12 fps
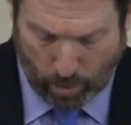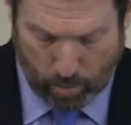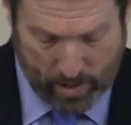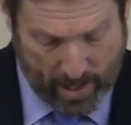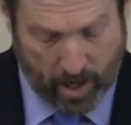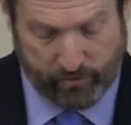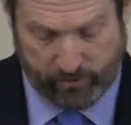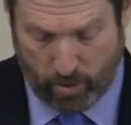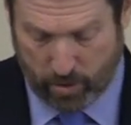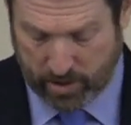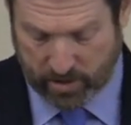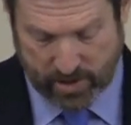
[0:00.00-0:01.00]
We are
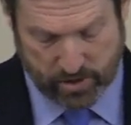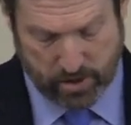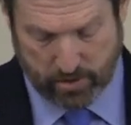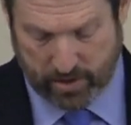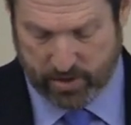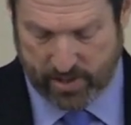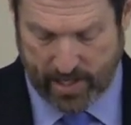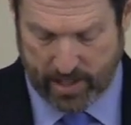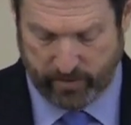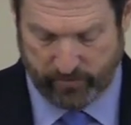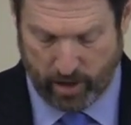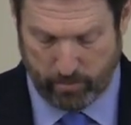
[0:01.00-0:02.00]
focused, as you can see,
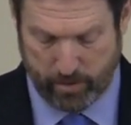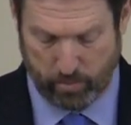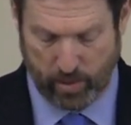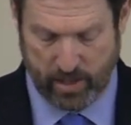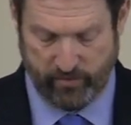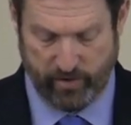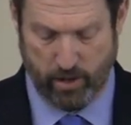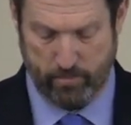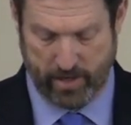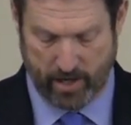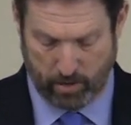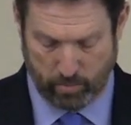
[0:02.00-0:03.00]
on development,
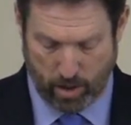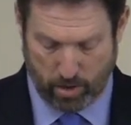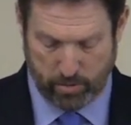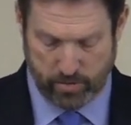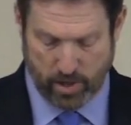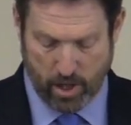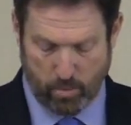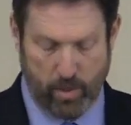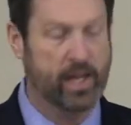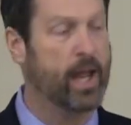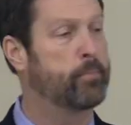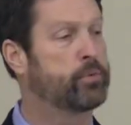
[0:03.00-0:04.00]
redevelopment, our roads.
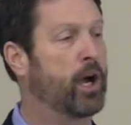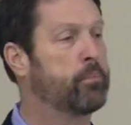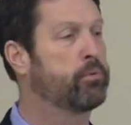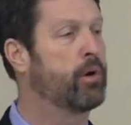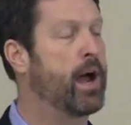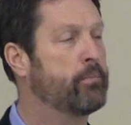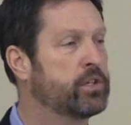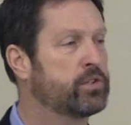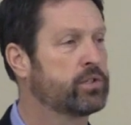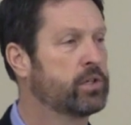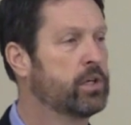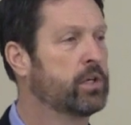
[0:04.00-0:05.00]
We kept our
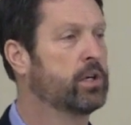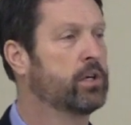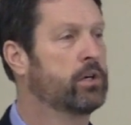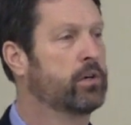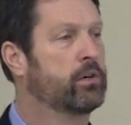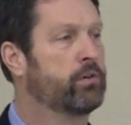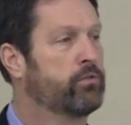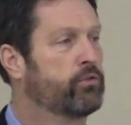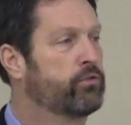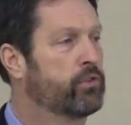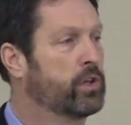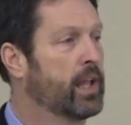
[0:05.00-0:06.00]
promise
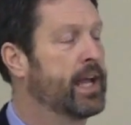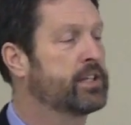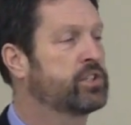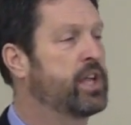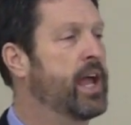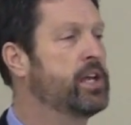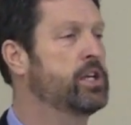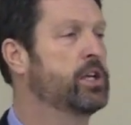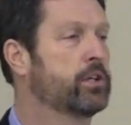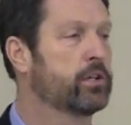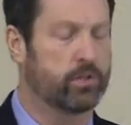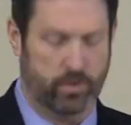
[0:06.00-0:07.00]
for the last 10
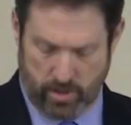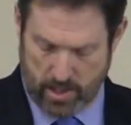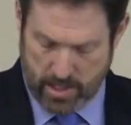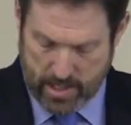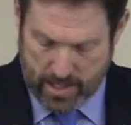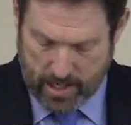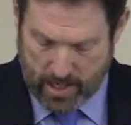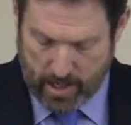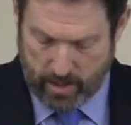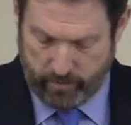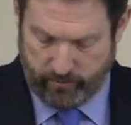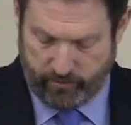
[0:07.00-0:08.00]
years.
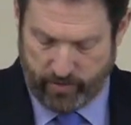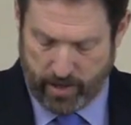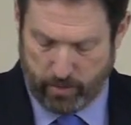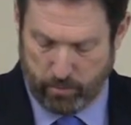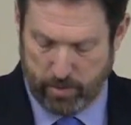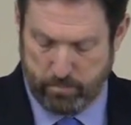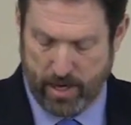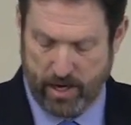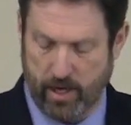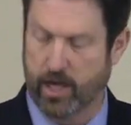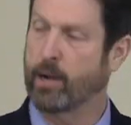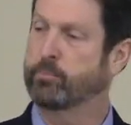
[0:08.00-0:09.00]
of
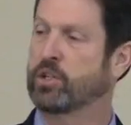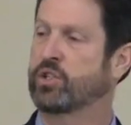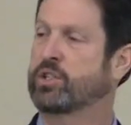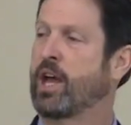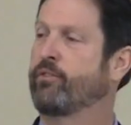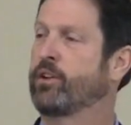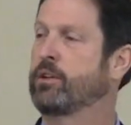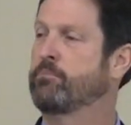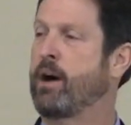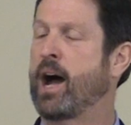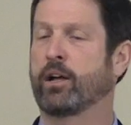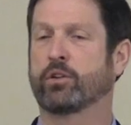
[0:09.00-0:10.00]
repairing up to 7
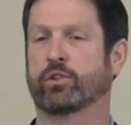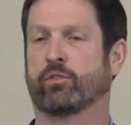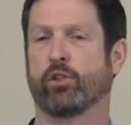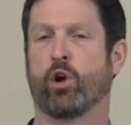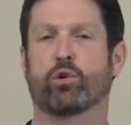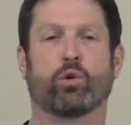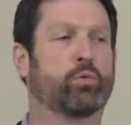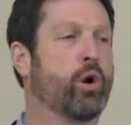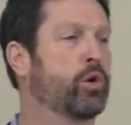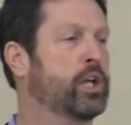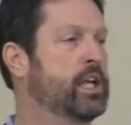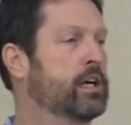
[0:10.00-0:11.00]
miles of local
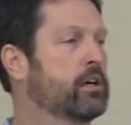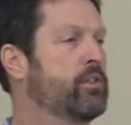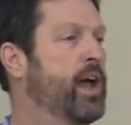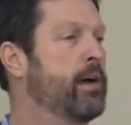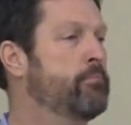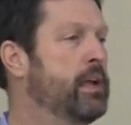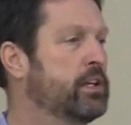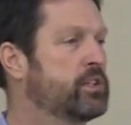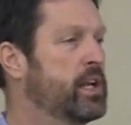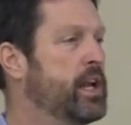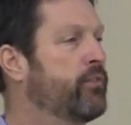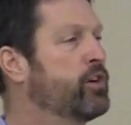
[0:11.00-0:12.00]
road a year. That means
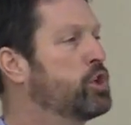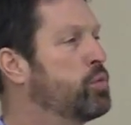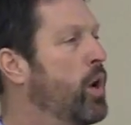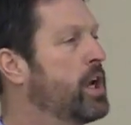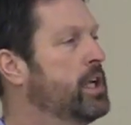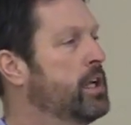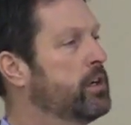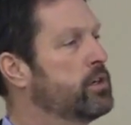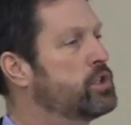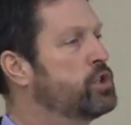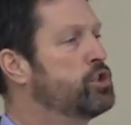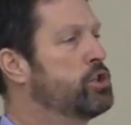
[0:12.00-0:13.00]
that every 20
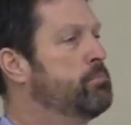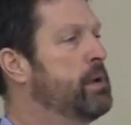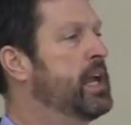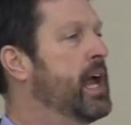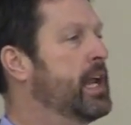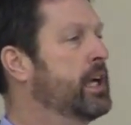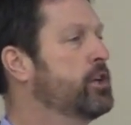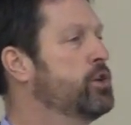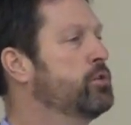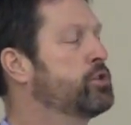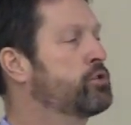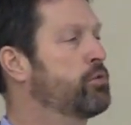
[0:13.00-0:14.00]
years you should be getting a
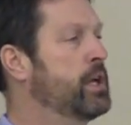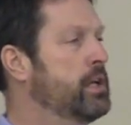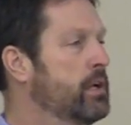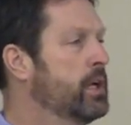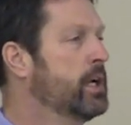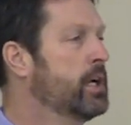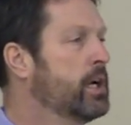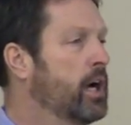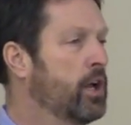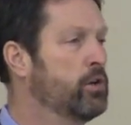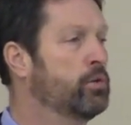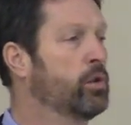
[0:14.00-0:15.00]
new street,
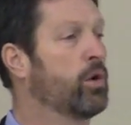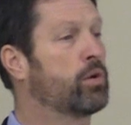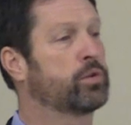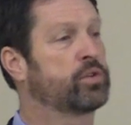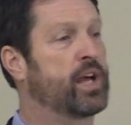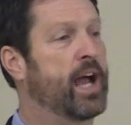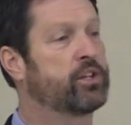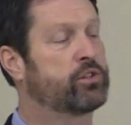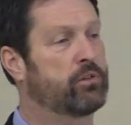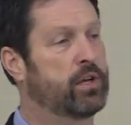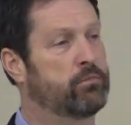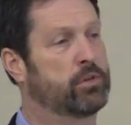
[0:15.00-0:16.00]
a new local side
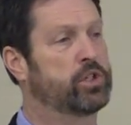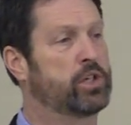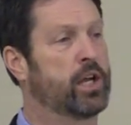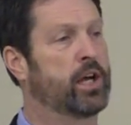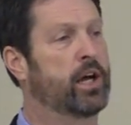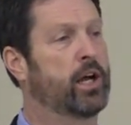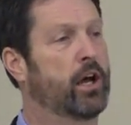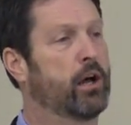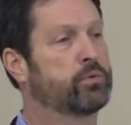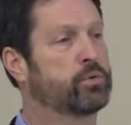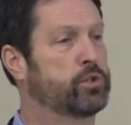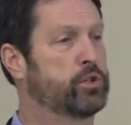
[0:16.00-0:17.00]
street, which
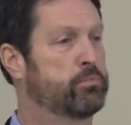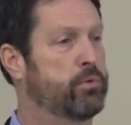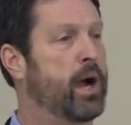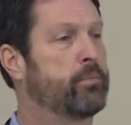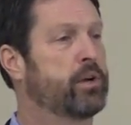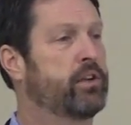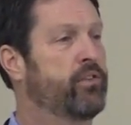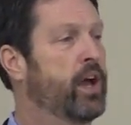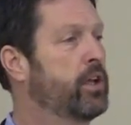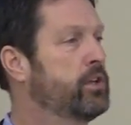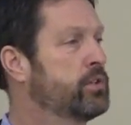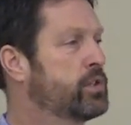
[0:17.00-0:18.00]
helps with your property
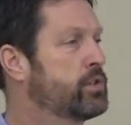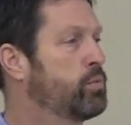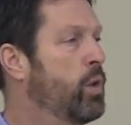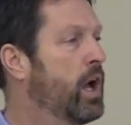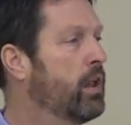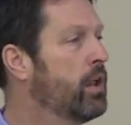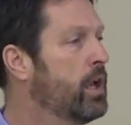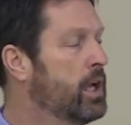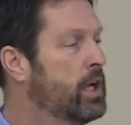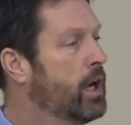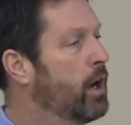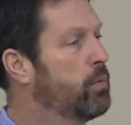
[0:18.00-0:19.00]
values as well.
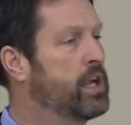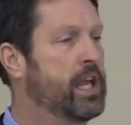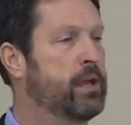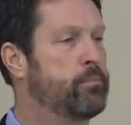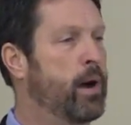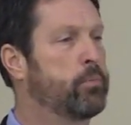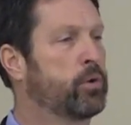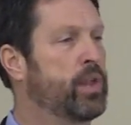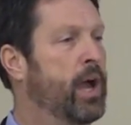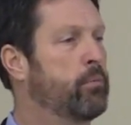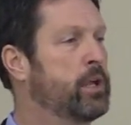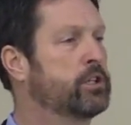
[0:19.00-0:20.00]
We keep up with
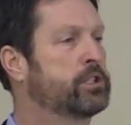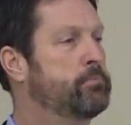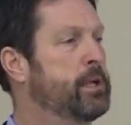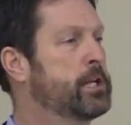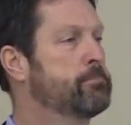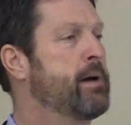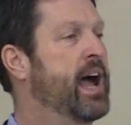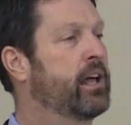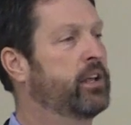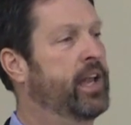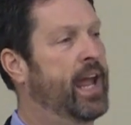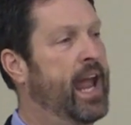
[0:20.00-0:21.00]
that. We used to be at 1.5
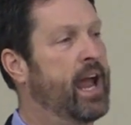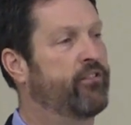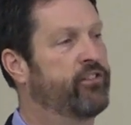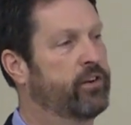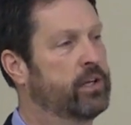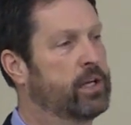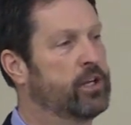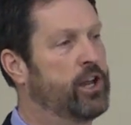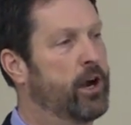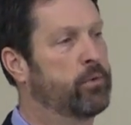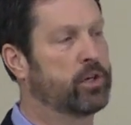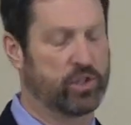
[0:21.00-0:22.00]
miles.
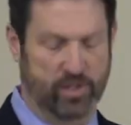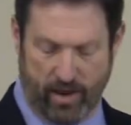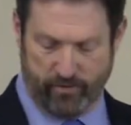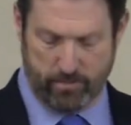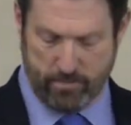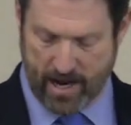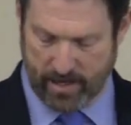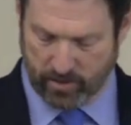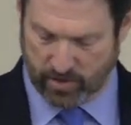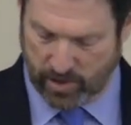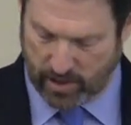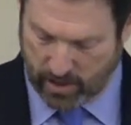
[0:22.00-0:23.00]
Now we're at 7
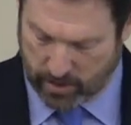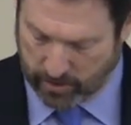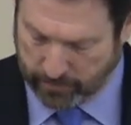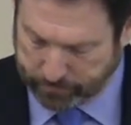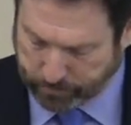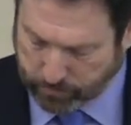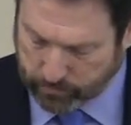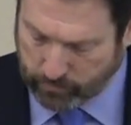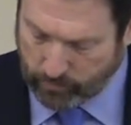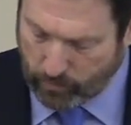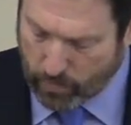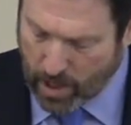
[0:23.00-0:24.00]
miles a year.
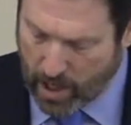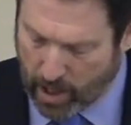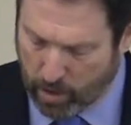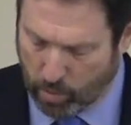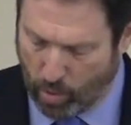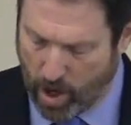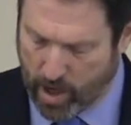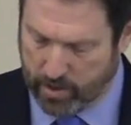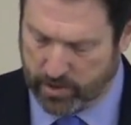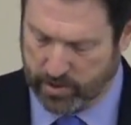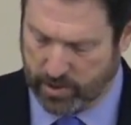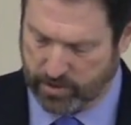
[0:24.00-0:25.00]
Our
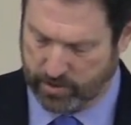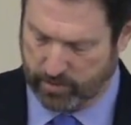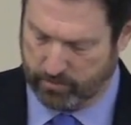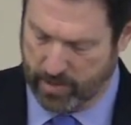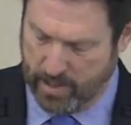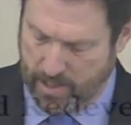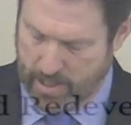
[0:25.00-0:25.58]
water system,